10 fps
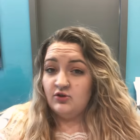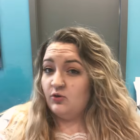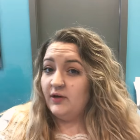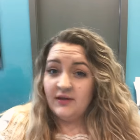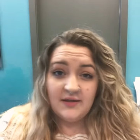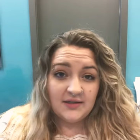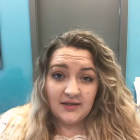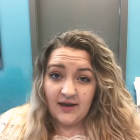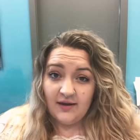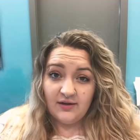quickly
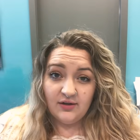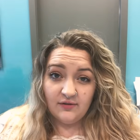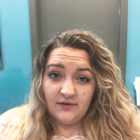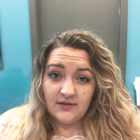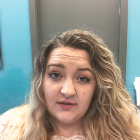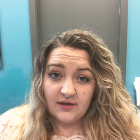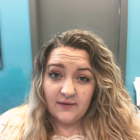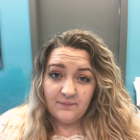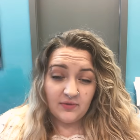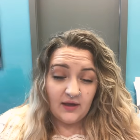scan your
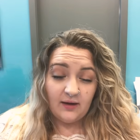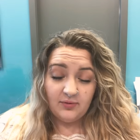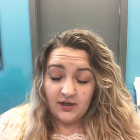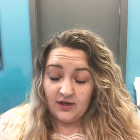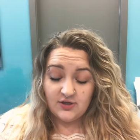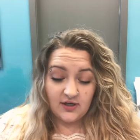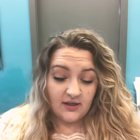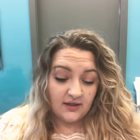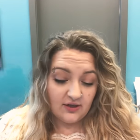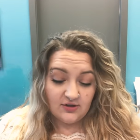visa application
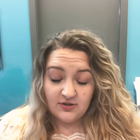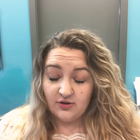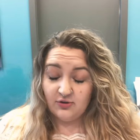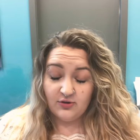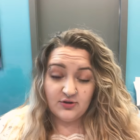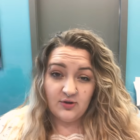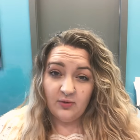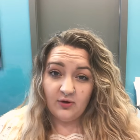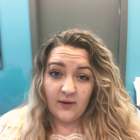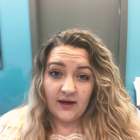like they just look through it
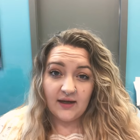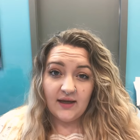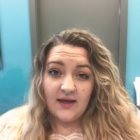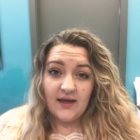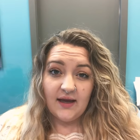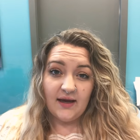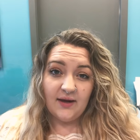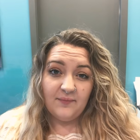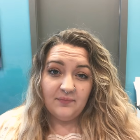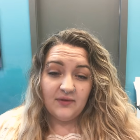super quick
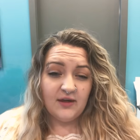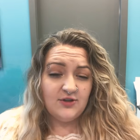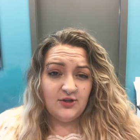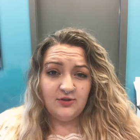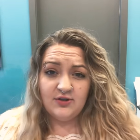um, get you